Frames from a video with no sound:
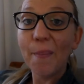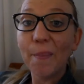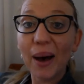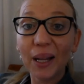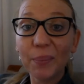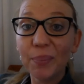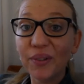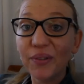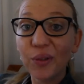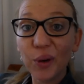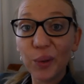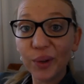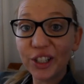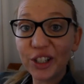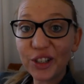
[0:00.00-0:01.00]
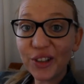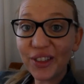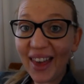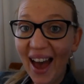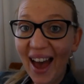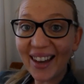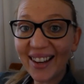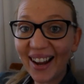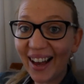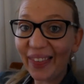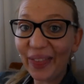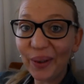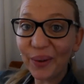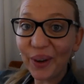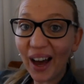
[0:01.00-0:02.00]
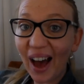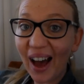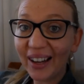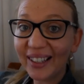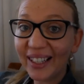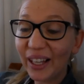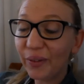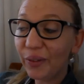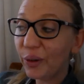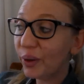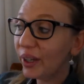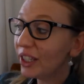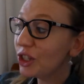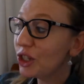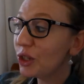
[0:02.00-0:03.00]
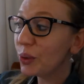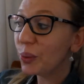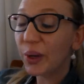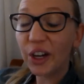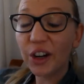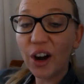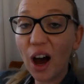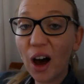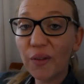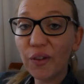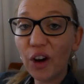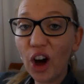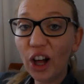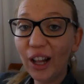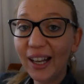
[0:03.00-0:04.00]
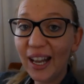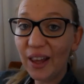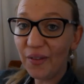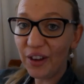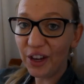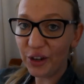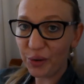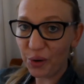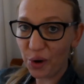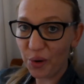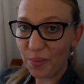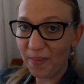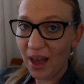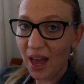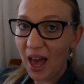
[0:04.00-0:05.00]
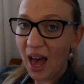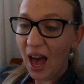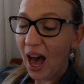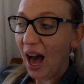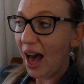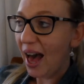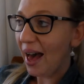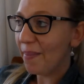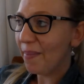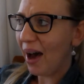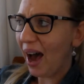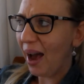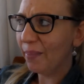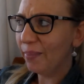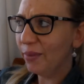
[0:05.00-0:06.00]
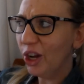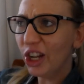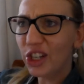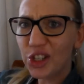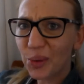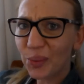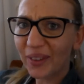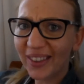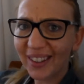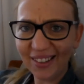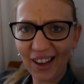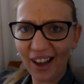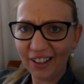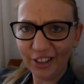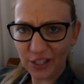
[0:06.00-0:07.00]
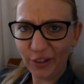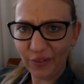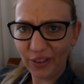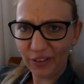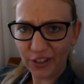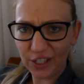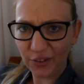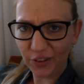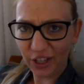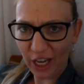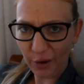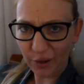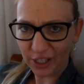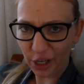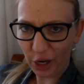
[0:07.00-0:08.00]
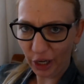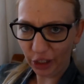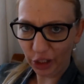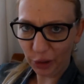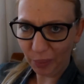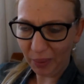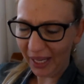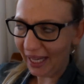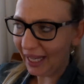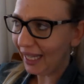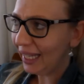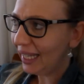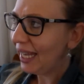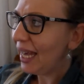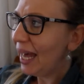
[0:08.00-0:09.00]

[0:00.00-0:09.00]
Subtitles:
But before we do that, I thought I'd give you a tour of our living room. I'm not sure what the title of this video is going to be,